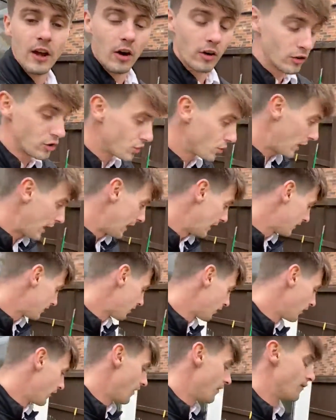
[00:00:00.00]
on trying
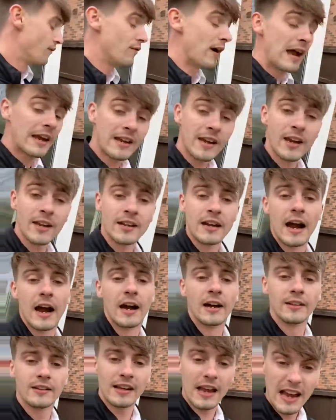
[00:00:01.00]
to
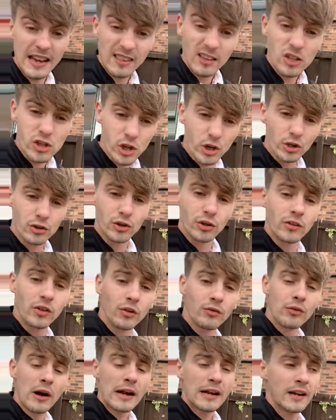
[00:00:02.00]
getting the children to
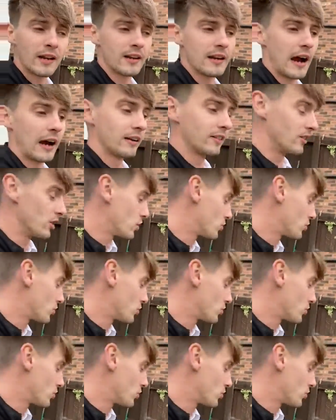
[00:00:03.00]
recognise the